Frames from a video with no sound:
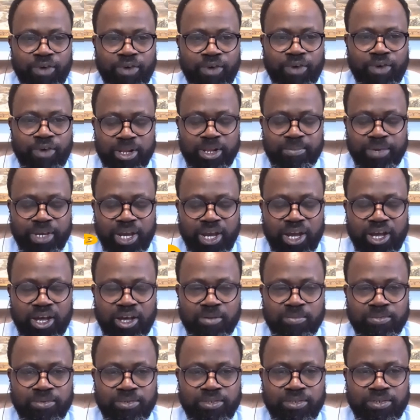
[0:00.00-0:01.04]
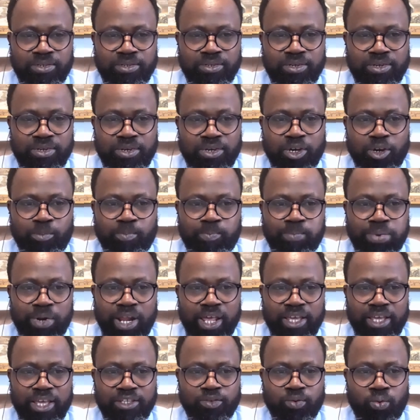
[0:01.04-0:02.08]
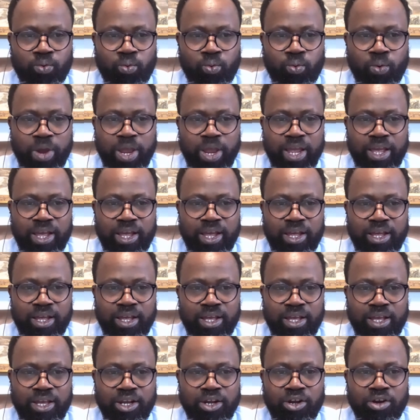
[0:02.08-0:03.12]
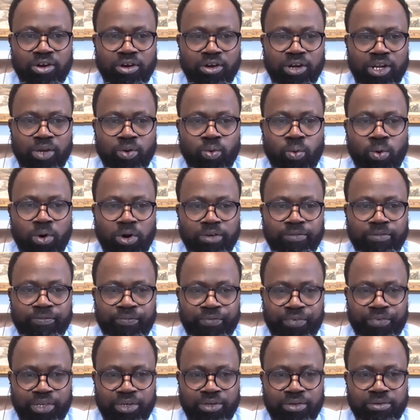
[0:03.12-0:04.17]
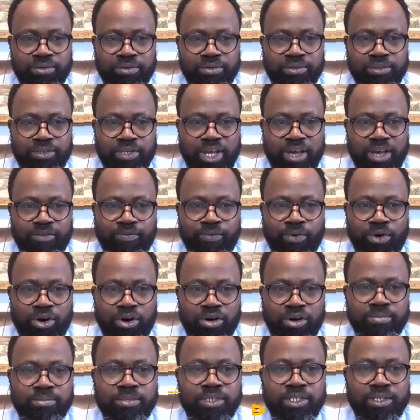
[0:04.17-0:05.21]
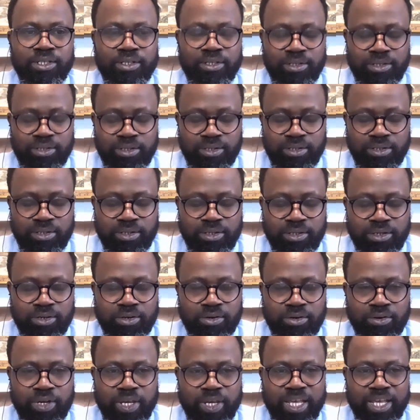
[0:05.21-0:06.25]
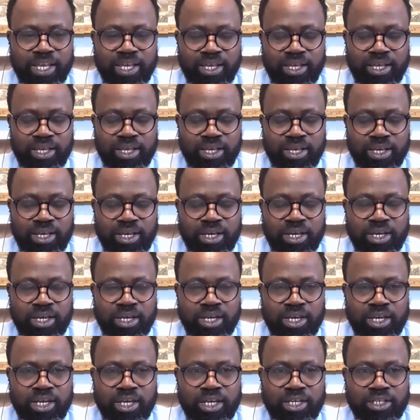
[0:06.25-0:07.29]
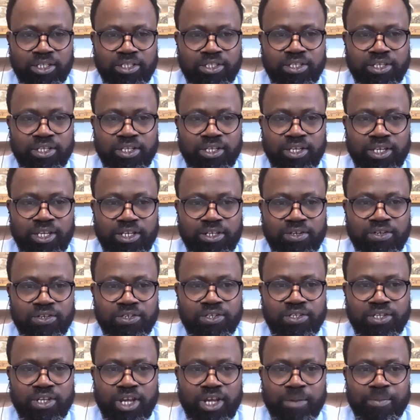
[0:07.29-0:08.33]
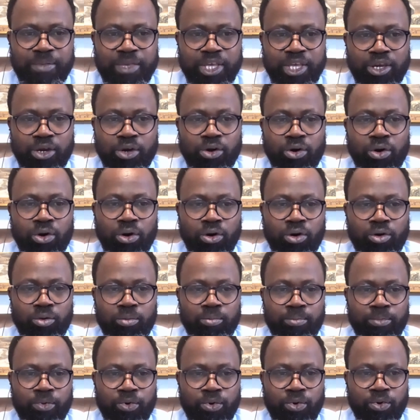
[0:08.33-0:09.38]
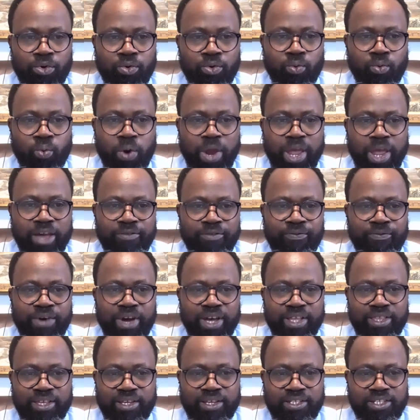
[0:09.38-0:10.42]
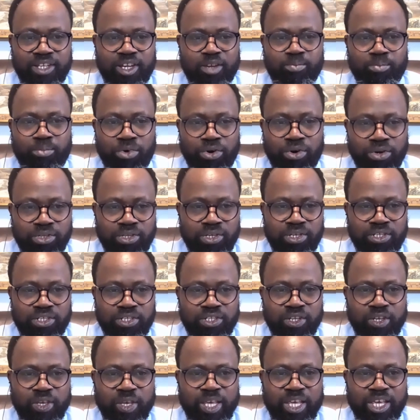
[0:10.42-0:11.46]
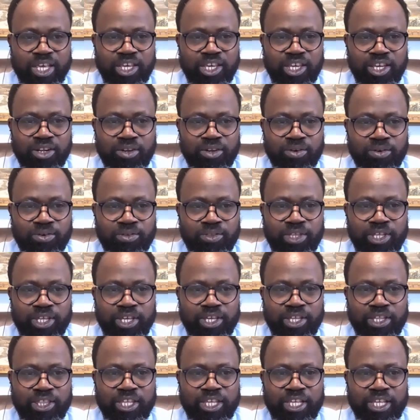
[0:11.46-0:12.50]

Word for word: Family becomes a place where godly worldviews are formed. Okay, it's a Christian, a home where fathers and mothers, you know,